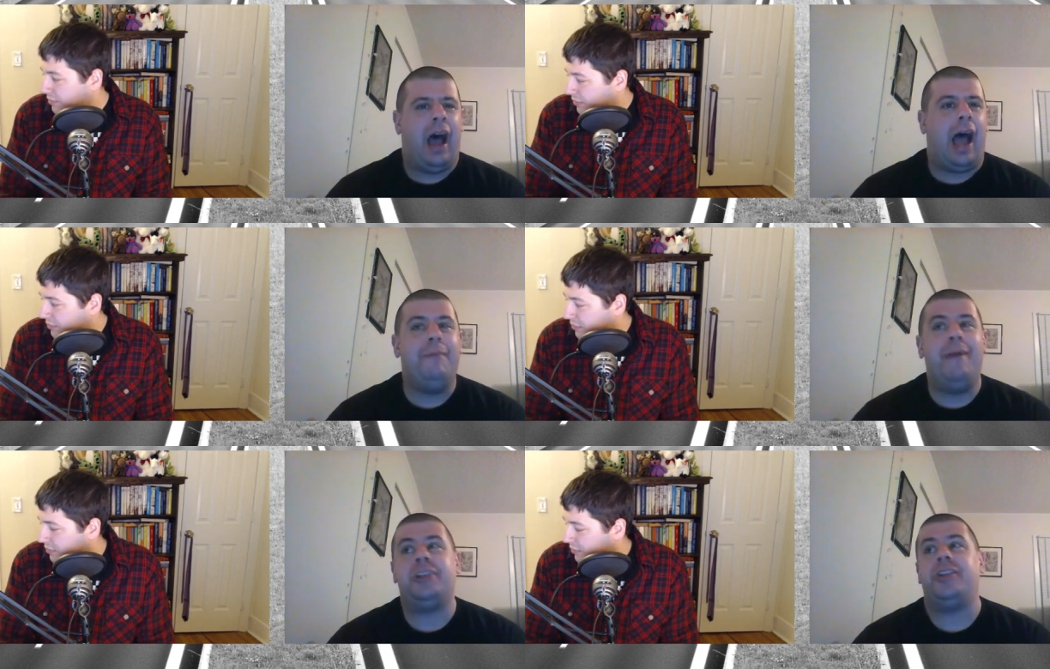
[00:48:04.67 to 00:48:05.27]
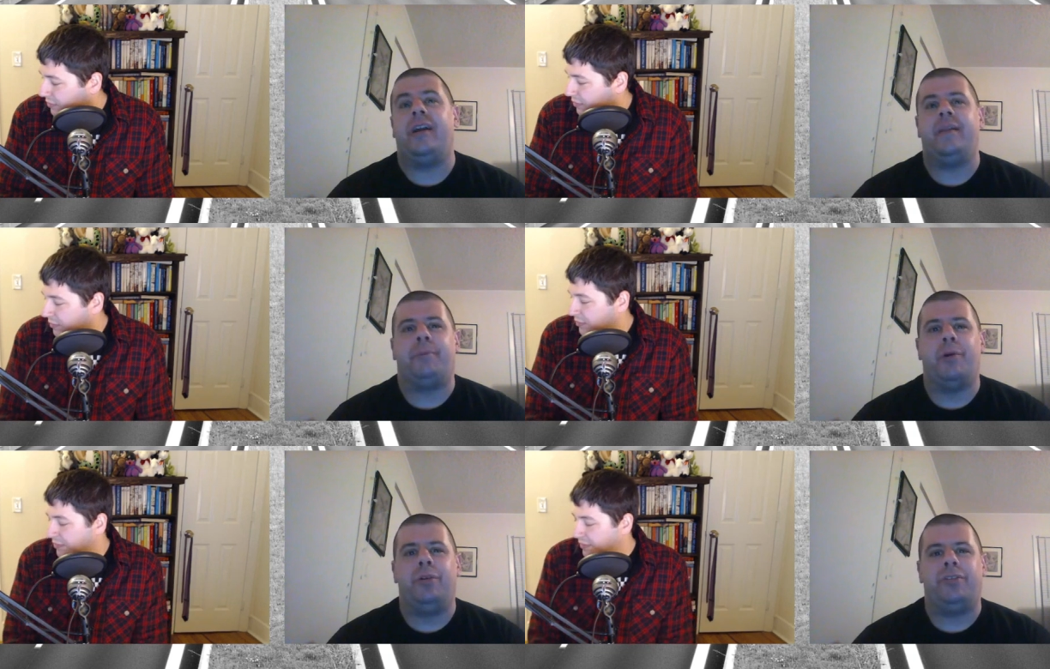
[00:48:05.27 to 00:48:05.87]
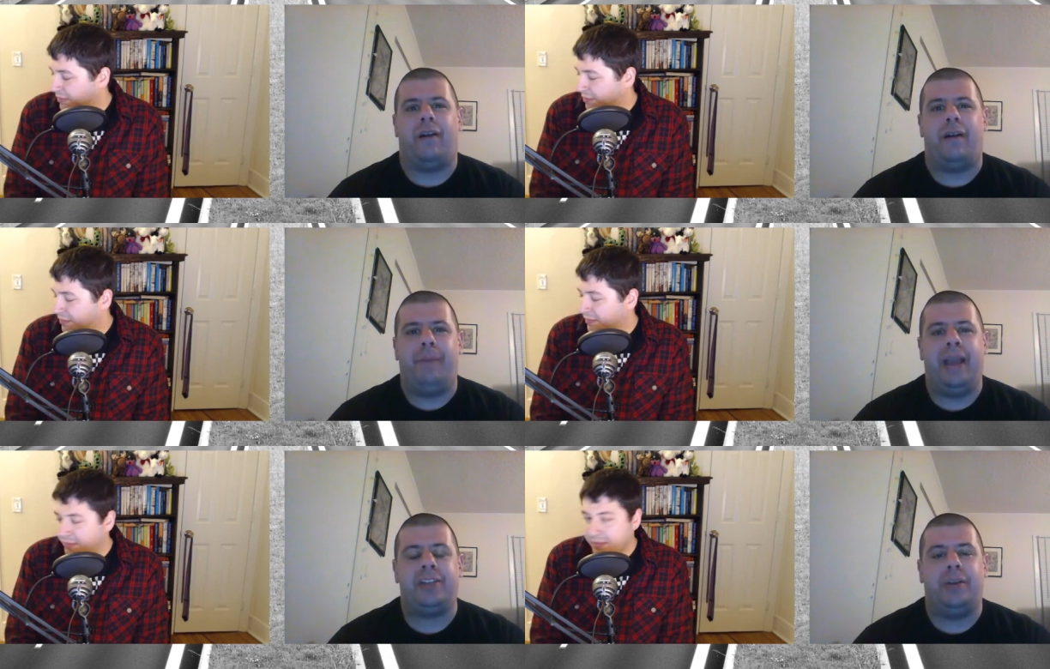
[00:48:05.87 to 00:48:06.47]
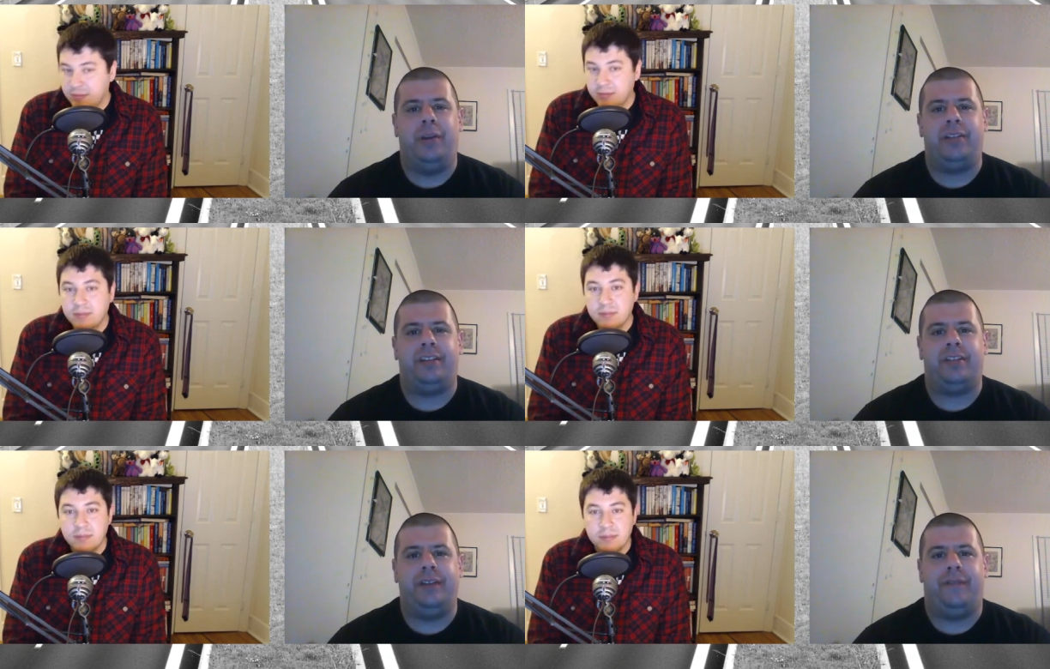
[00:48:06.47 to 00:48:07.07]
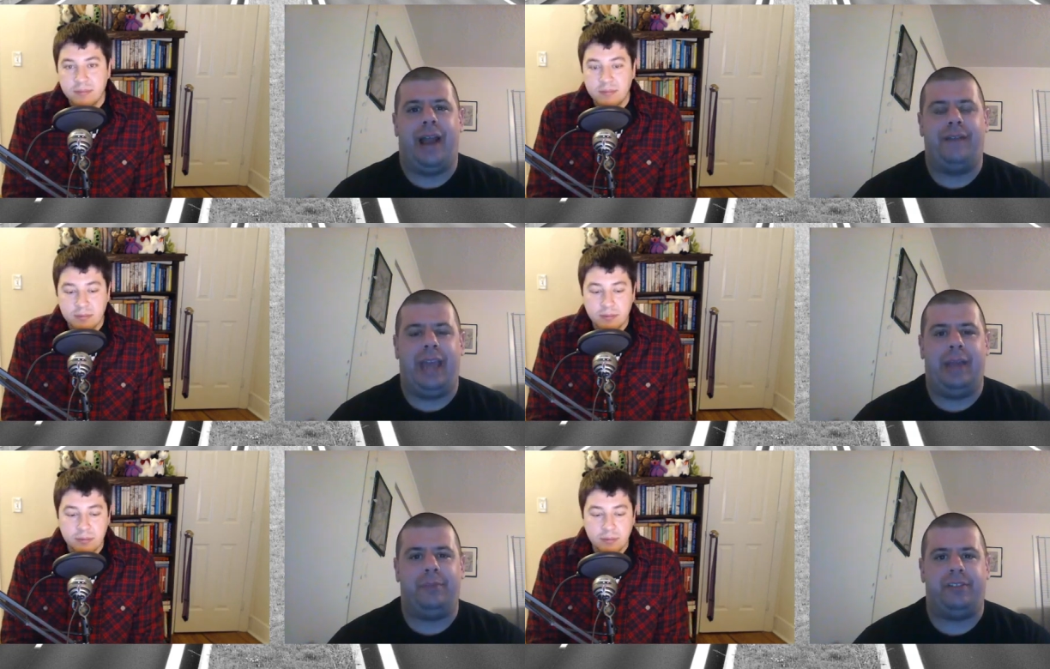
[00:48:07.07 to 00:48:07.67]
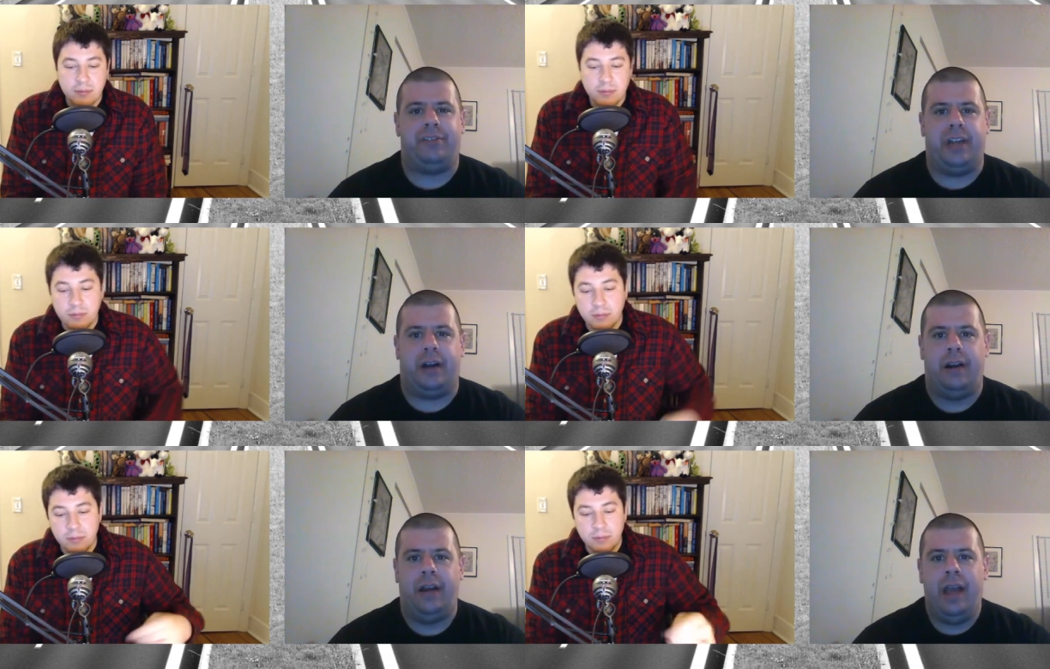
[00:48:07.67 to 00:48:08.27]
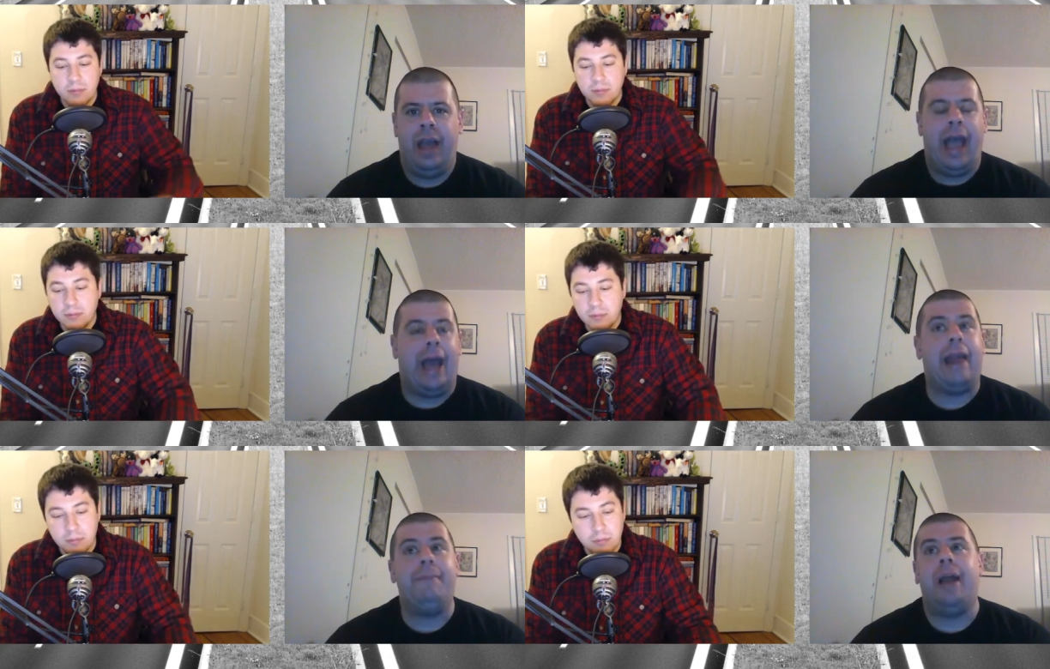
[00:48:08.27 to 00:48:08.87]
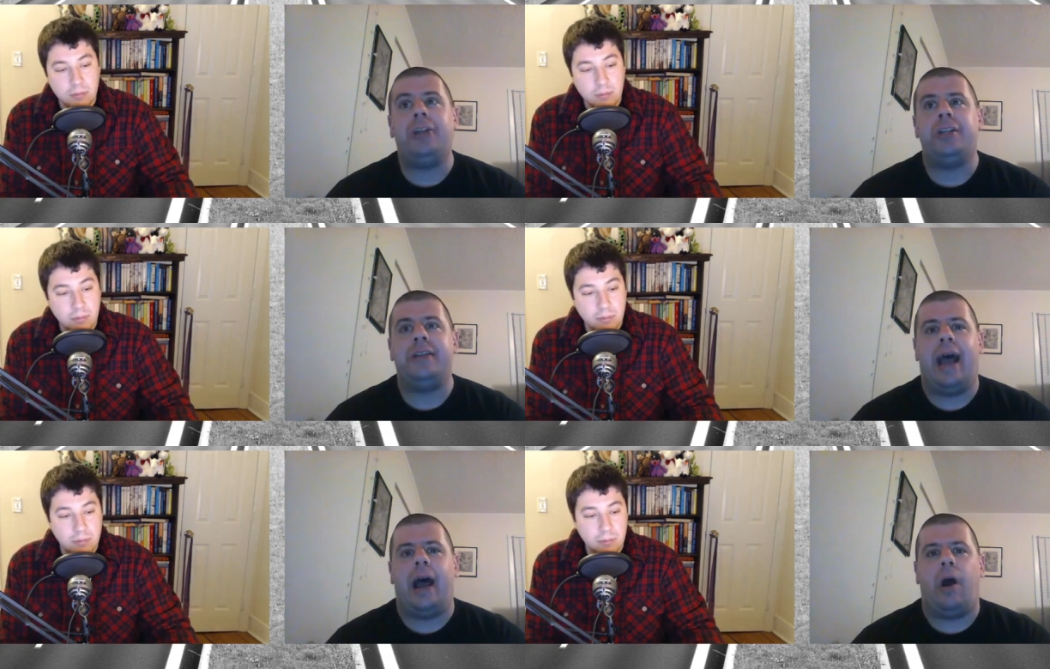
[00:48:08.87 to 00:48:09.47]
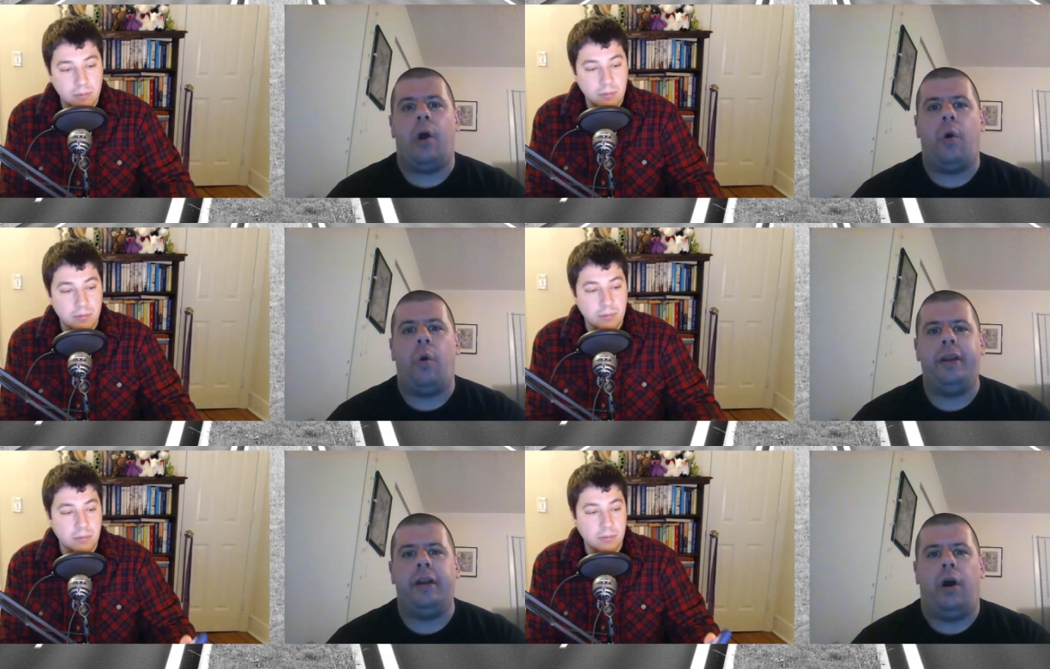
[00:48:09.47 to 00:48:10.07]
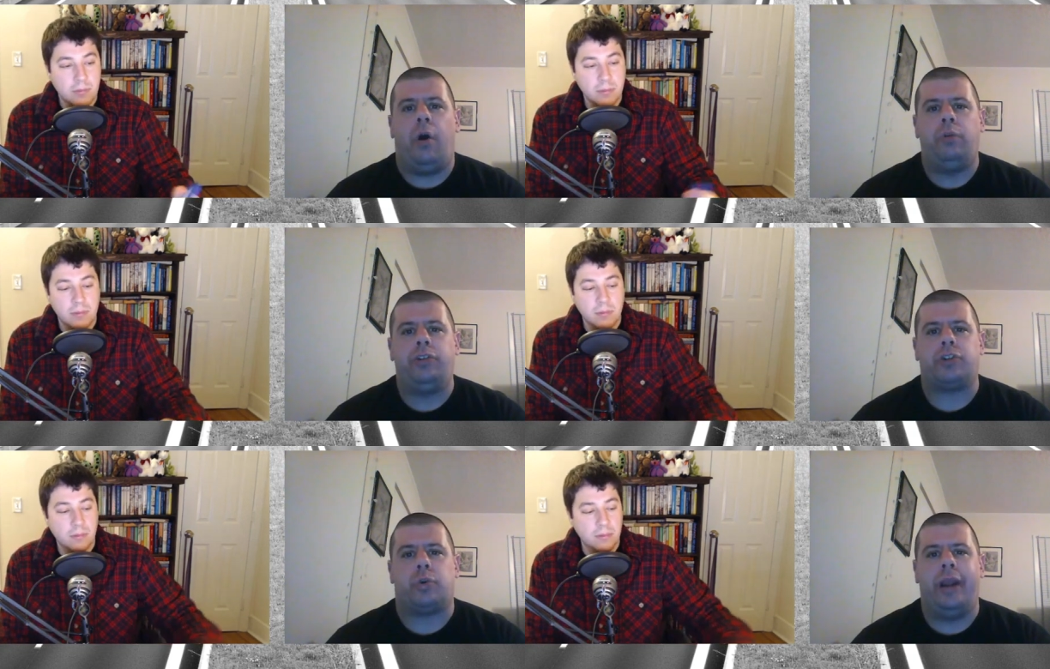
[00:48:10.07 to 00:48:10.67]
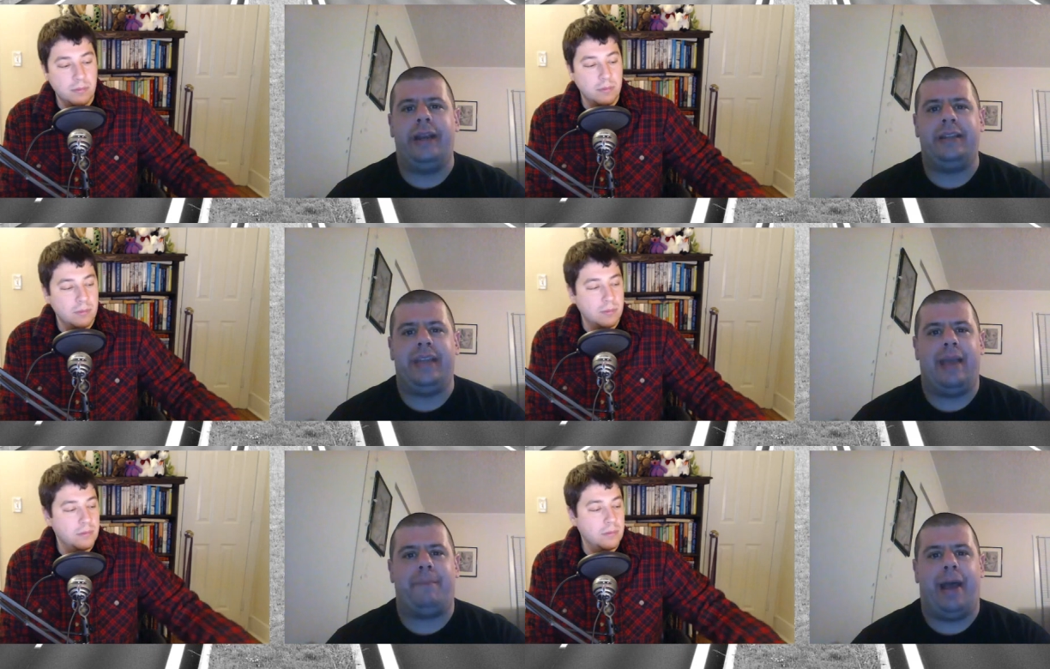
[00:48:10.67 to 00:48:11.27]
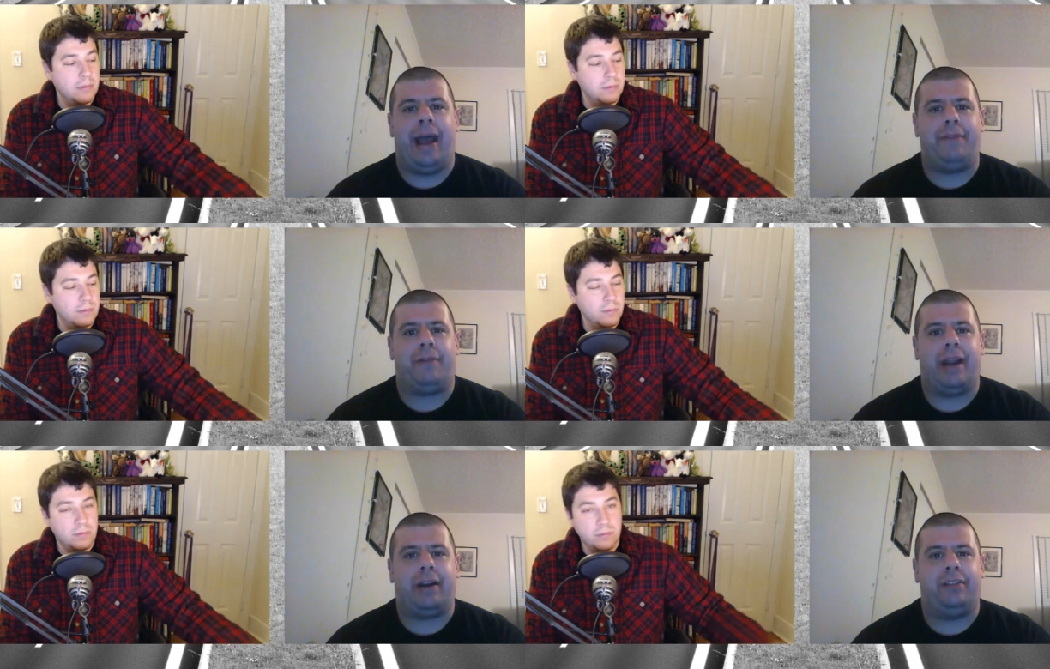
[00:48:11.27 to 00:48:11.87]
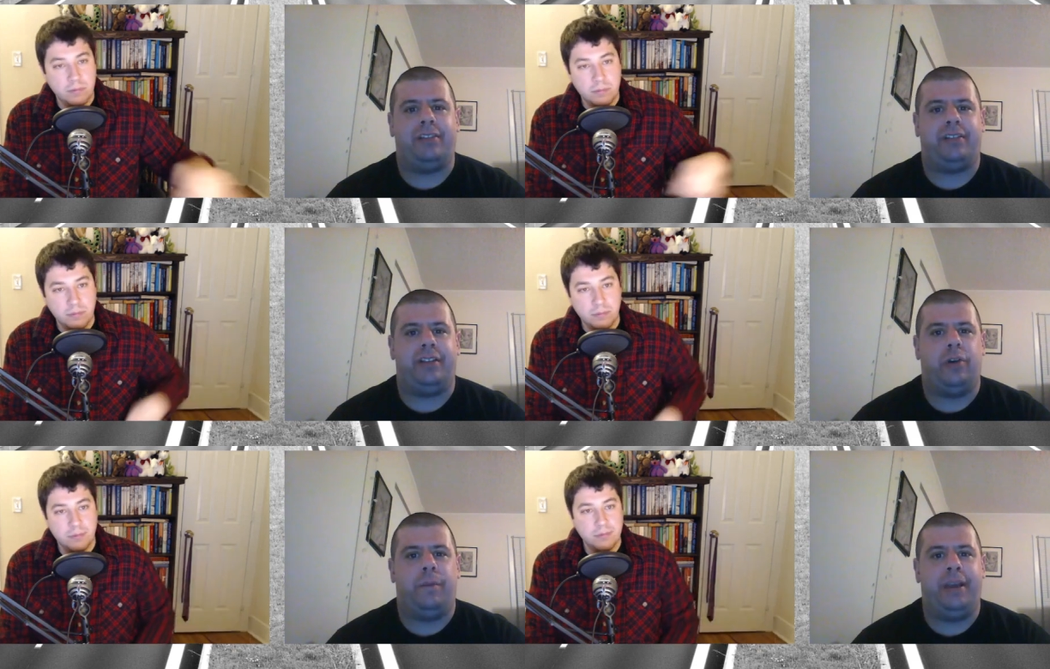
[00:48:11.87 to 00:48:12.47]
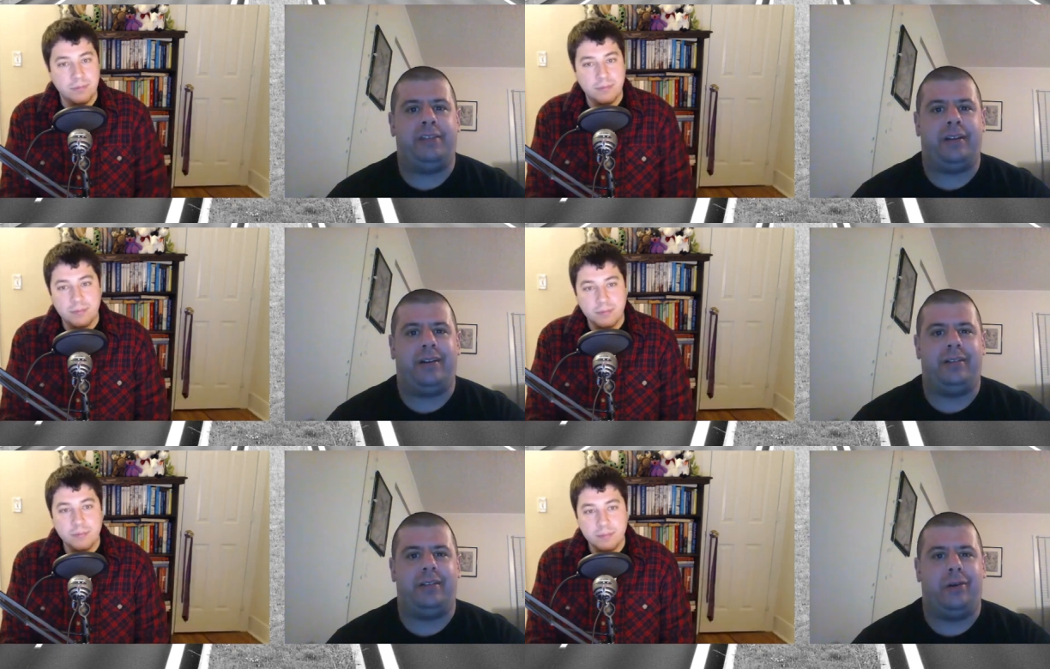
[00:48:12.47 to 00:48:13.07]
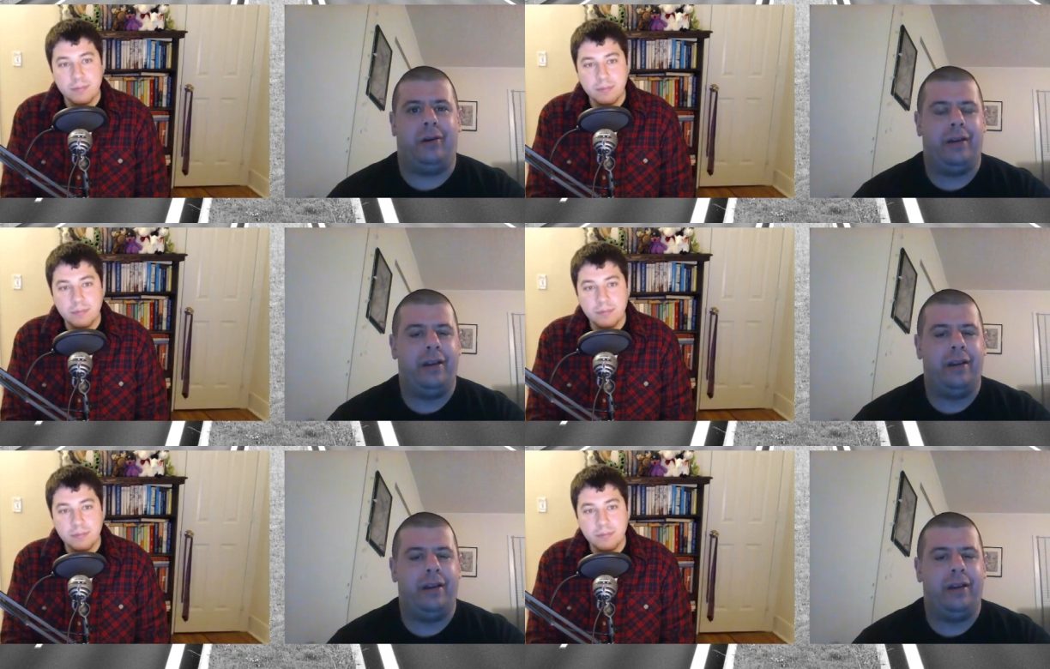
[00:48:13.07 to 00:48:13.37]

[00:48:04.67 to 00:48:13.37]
Speaker 1: I mentioned how the Bruins are on pace to win 65 games this year. And I mentioned how, you know, Detroit and Tampa have the record at 62 apiece and couldn't do it.